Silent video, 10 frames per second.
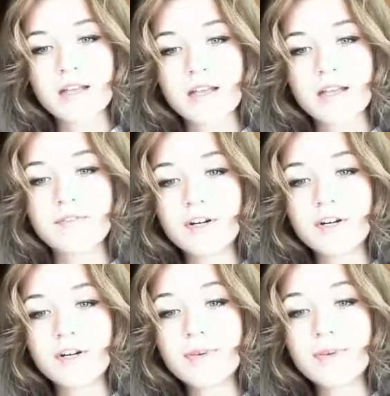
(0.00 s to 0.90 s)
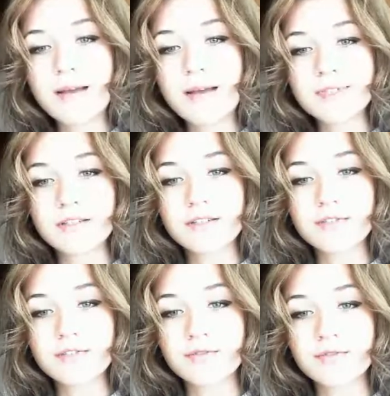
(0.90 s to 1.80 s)
The firm becomes
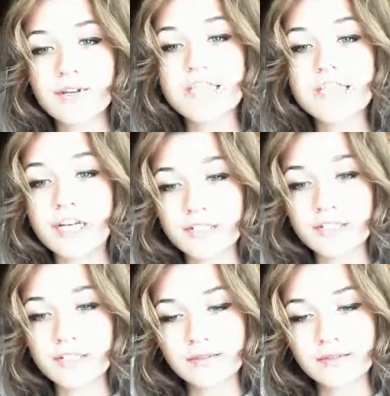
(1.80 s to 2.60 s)
transnational.